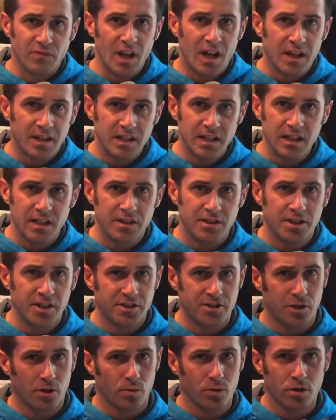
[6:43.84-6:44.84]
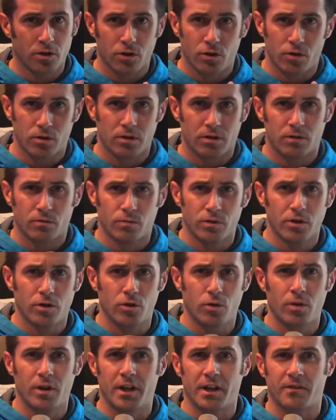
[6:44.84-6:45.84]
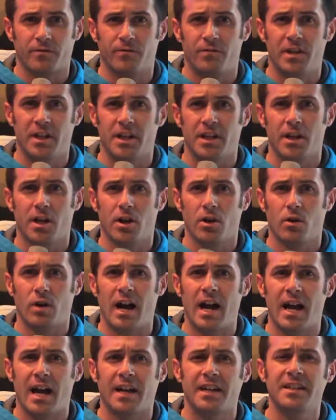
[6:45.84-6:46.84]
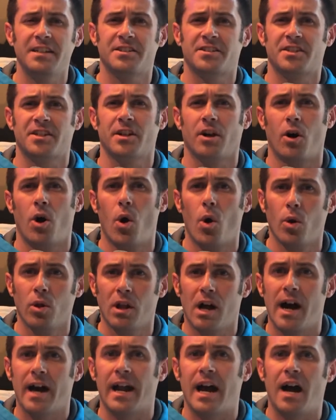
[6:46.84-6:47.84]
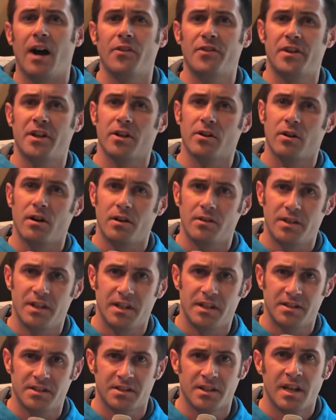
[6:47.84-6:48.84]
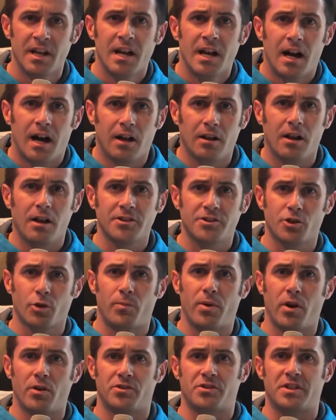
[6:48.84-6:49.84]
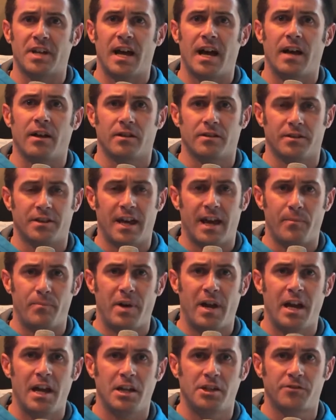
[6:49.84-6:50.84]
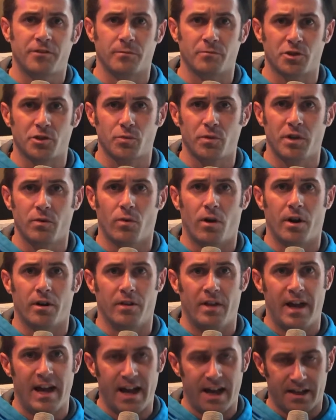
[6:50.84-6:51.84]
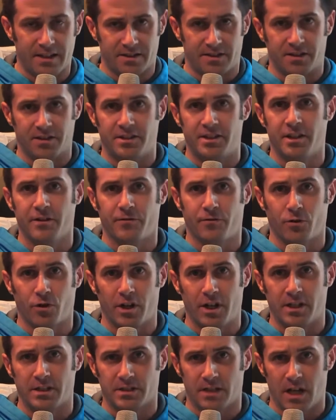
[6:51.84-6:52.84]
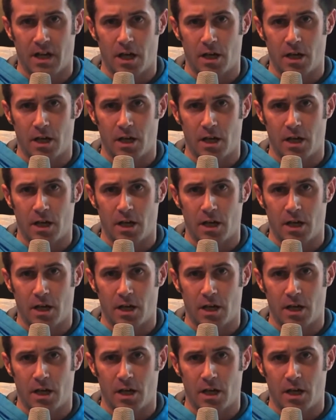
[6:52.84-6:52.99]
Again, just a real quick video. I didn't see a whole lot out there on this. I'll also post that page from Sweetwater that has the different